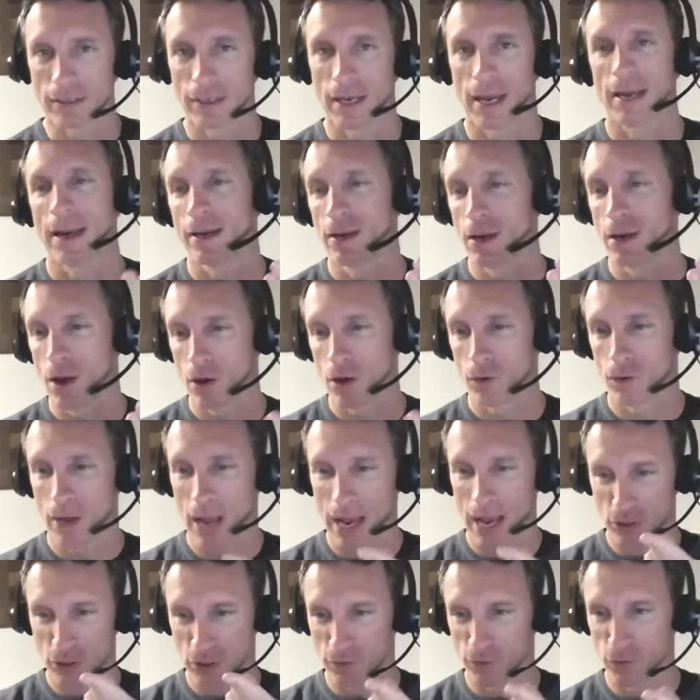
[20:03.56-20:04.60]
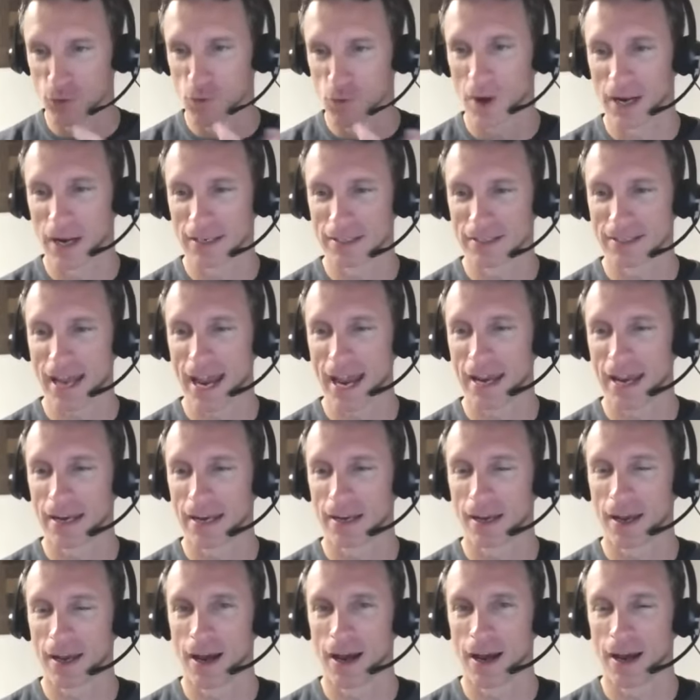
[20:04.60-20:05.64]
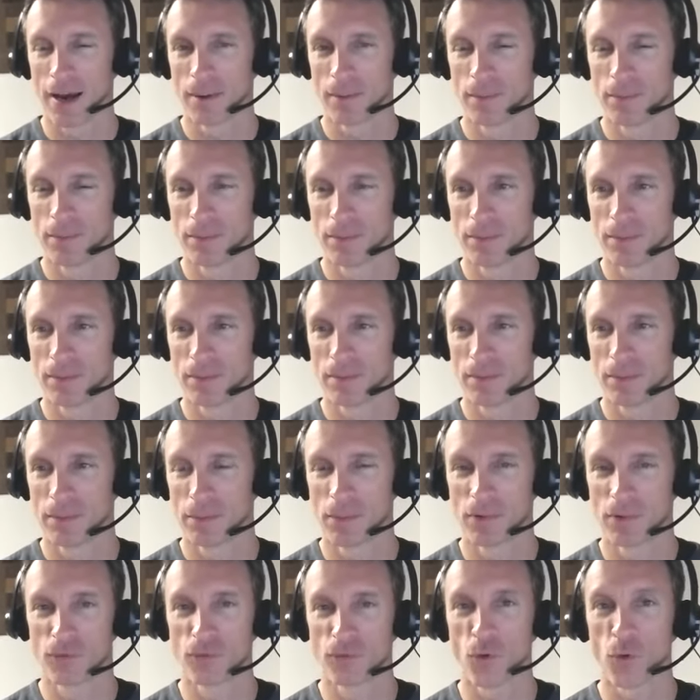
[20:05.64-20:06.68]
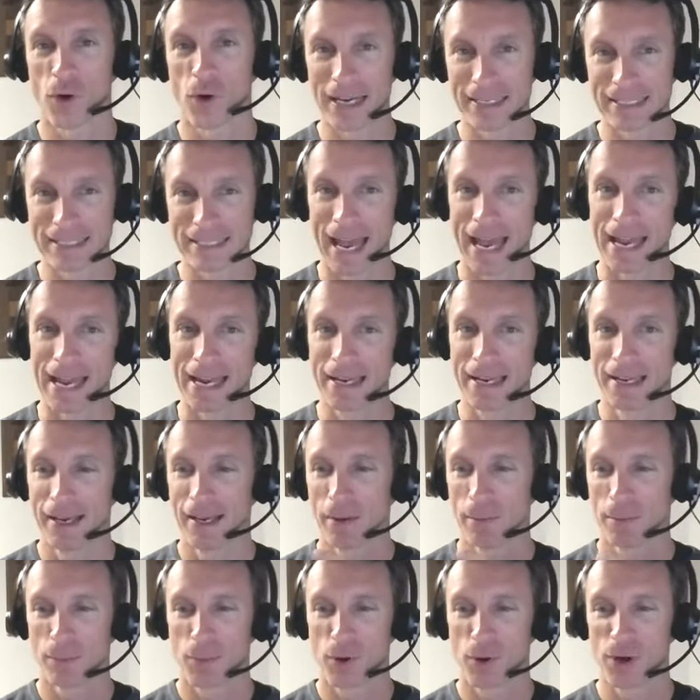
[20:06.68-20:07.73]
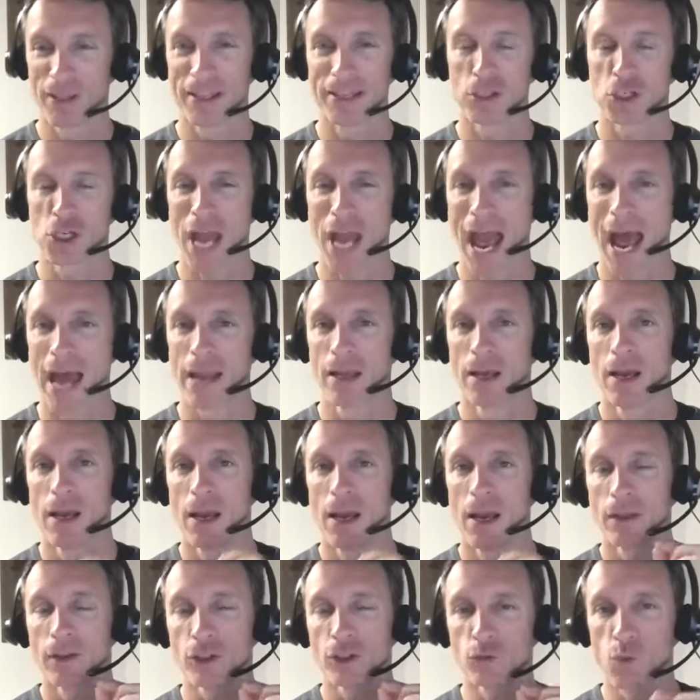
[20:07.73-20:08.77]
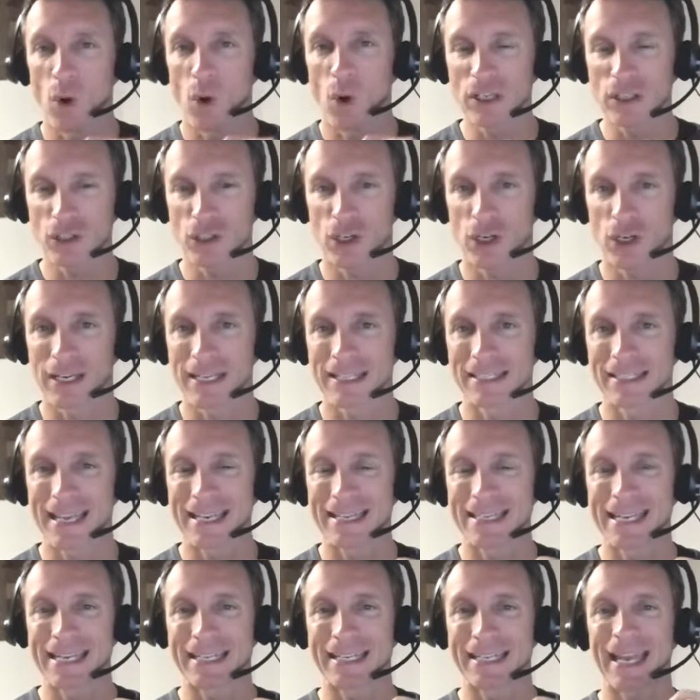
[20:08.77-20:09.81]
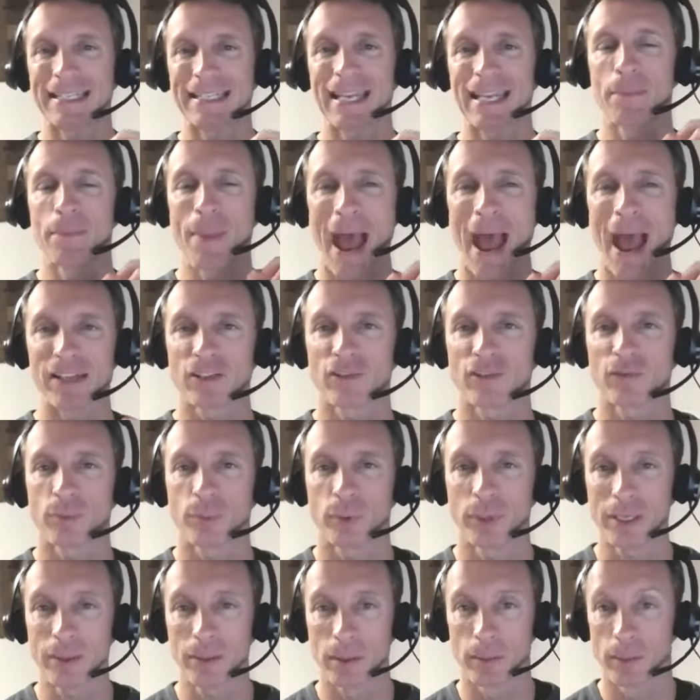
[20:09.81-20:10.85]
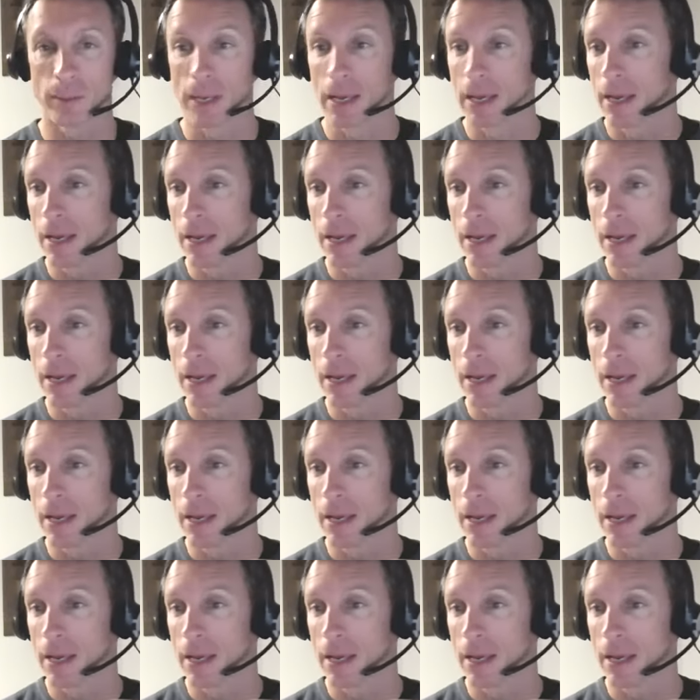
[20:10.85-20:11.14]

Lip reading: and I know, actually, if you want to say it before I say it, put in the chat. There's one circus that dictates a massive premium.